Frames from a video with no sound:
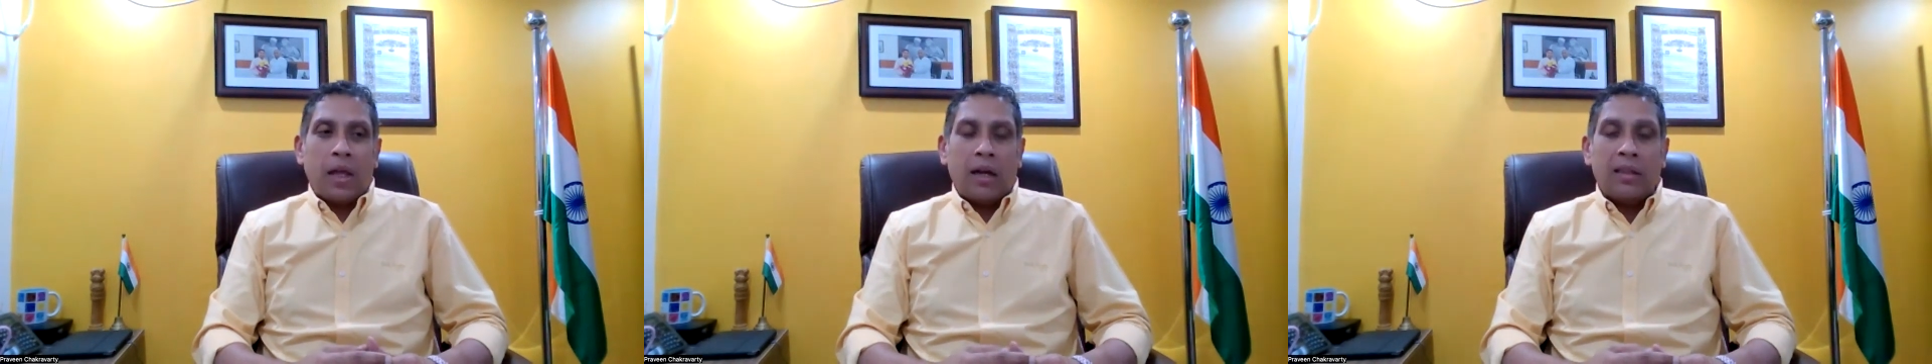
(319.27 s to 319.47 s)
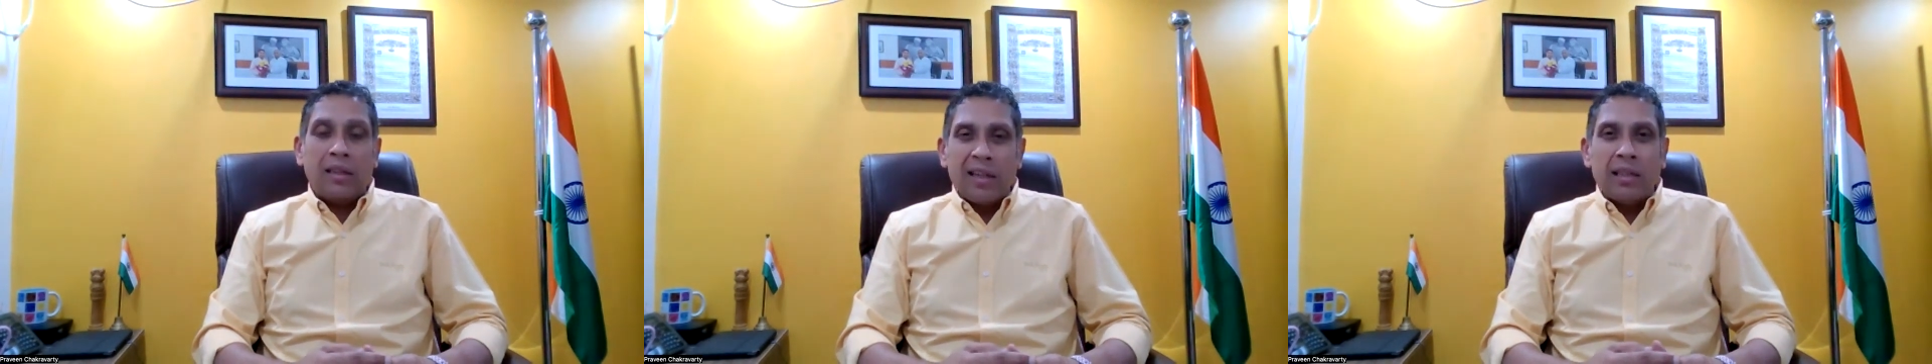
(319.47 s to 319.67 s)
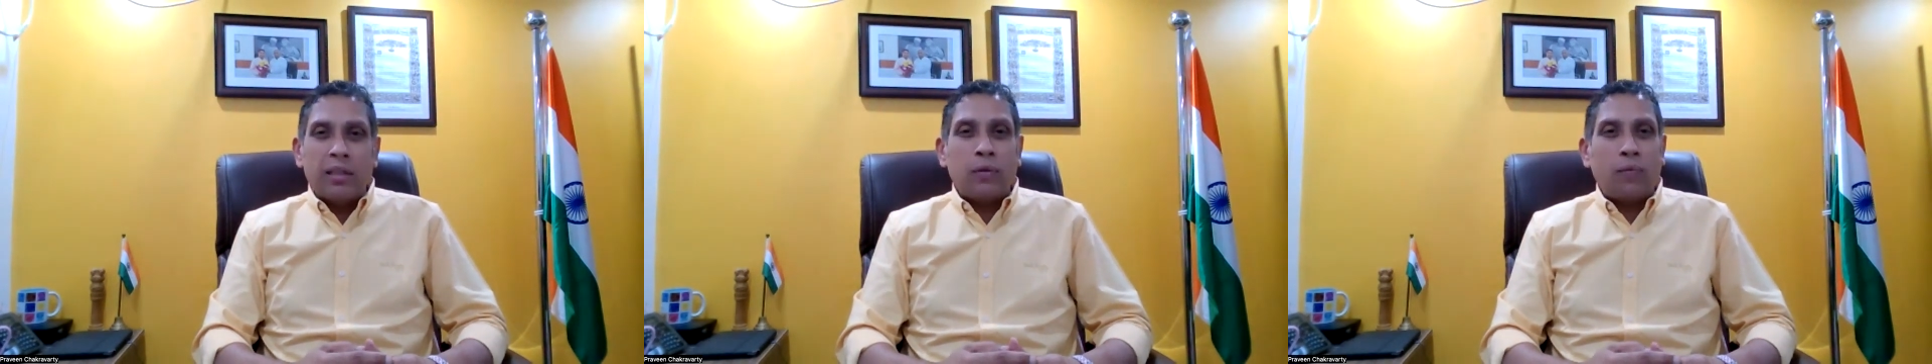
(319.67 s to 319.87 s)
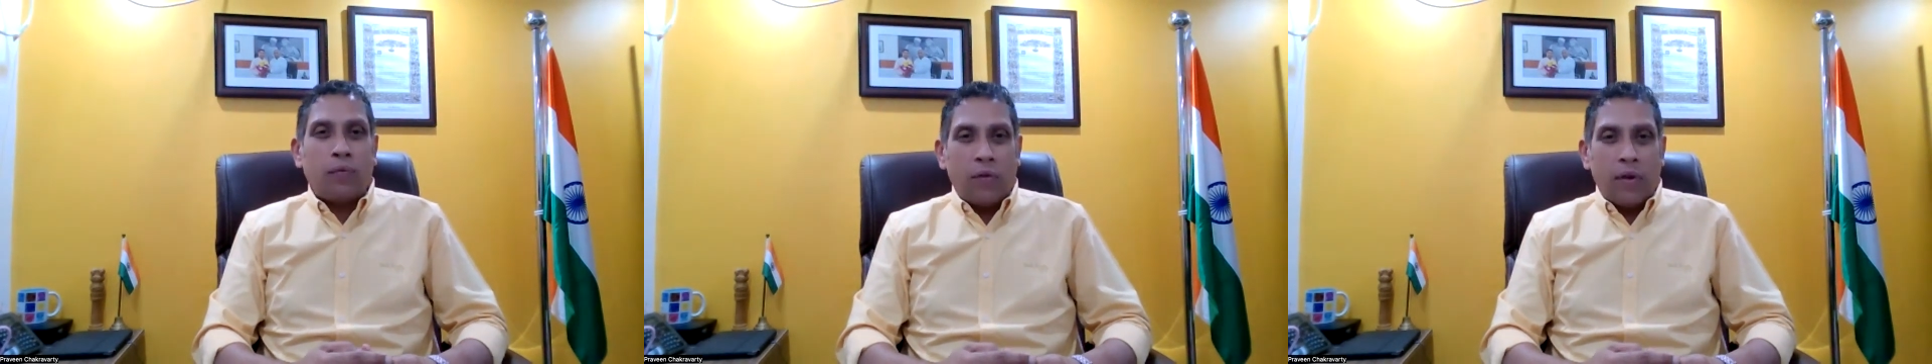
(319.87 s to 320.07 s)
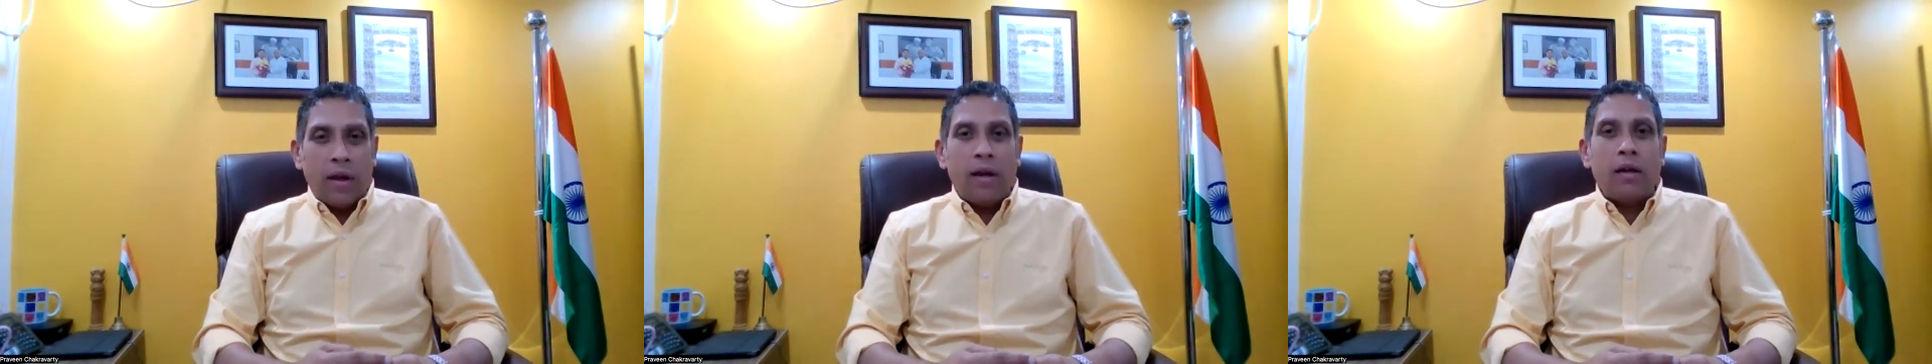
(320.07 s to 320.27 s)
I think it's
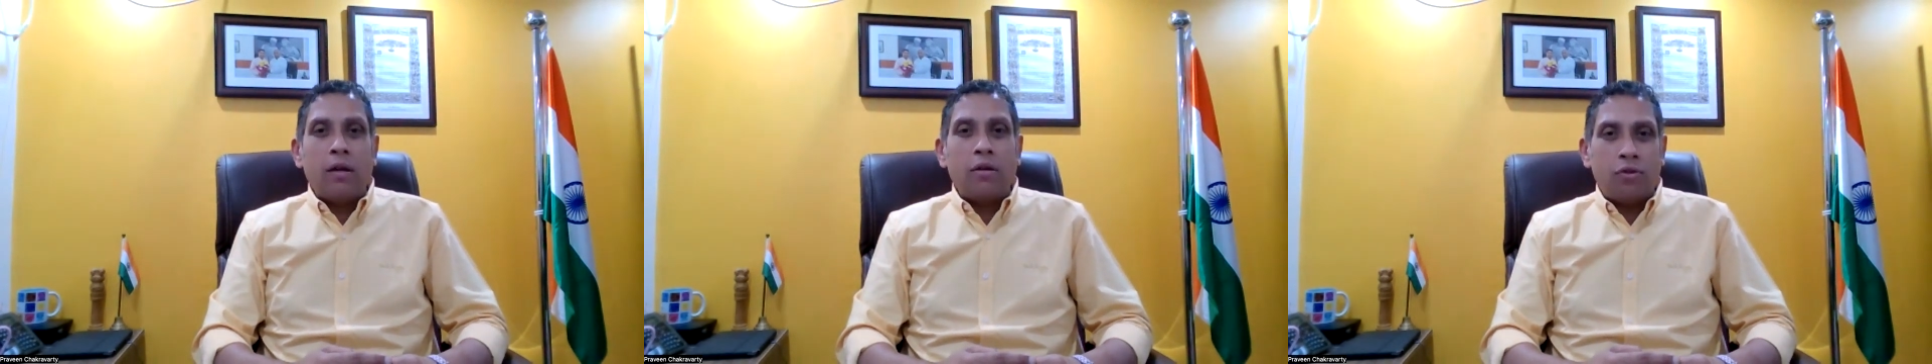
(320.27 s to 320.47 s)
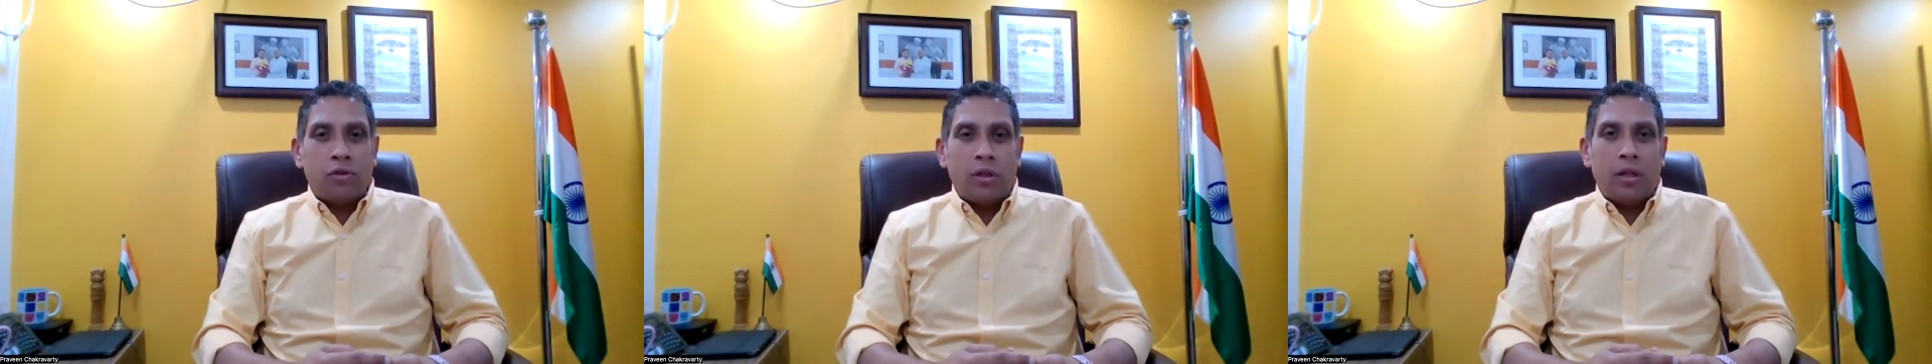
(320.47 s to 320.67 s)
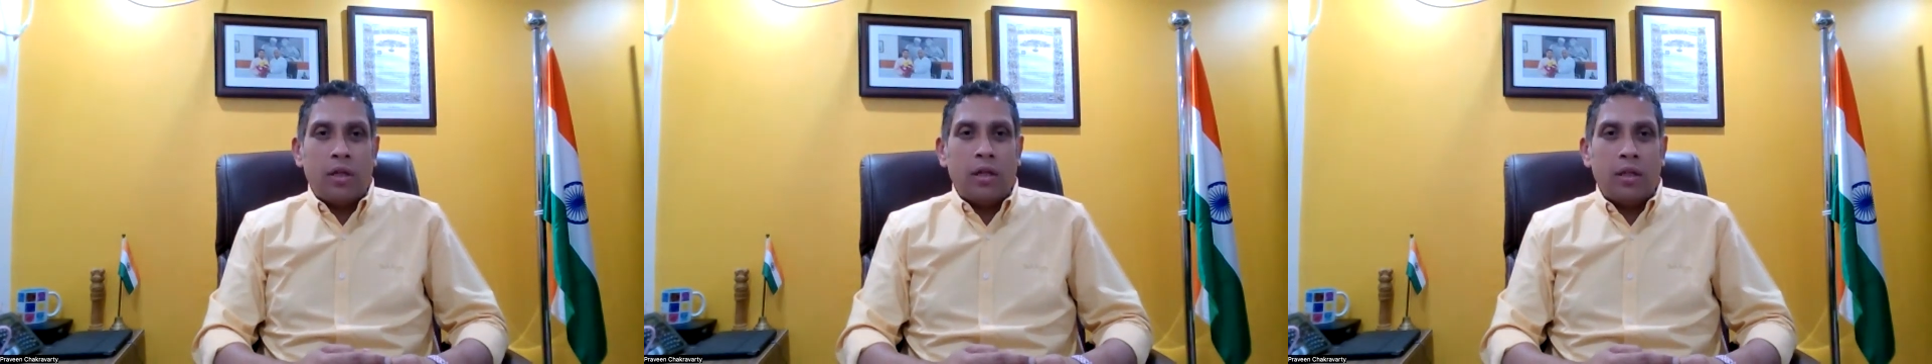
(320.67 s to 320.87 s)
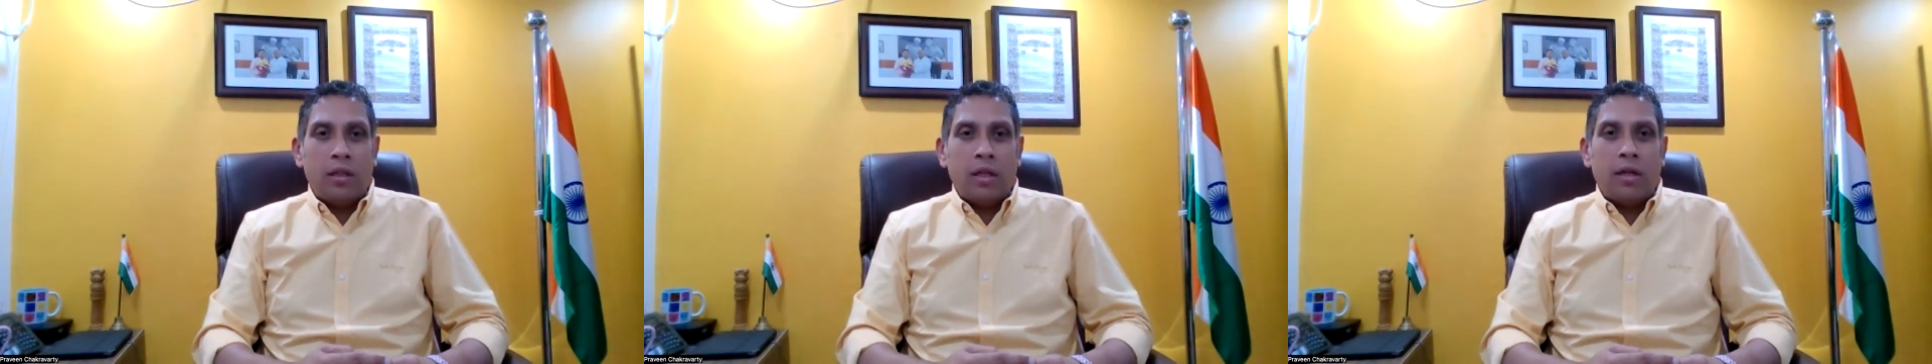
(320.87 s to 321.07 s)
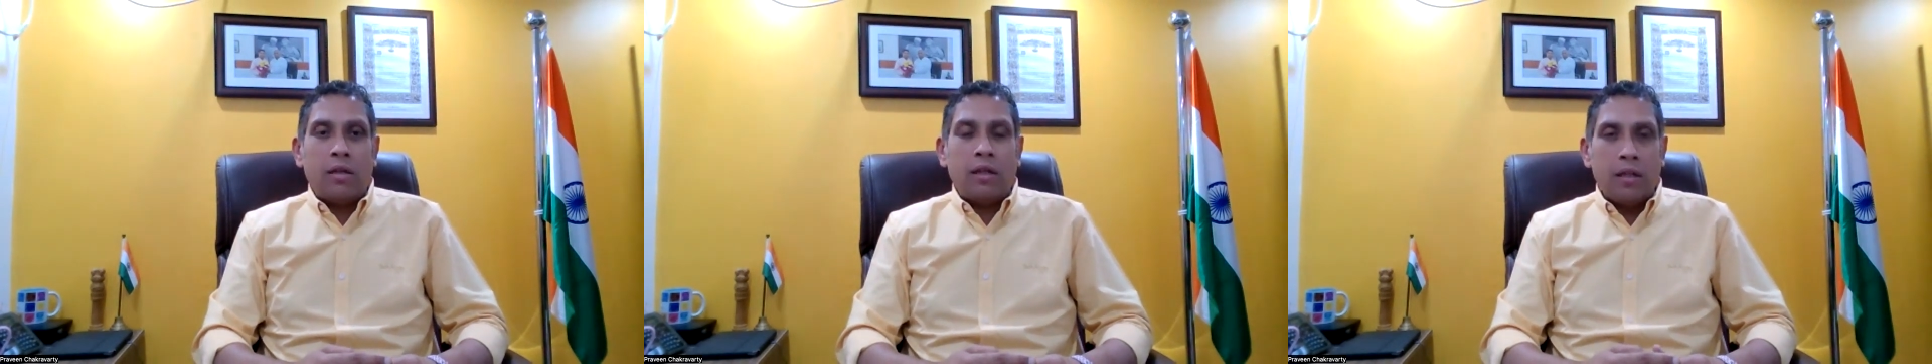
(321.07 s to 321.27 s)
fair to say that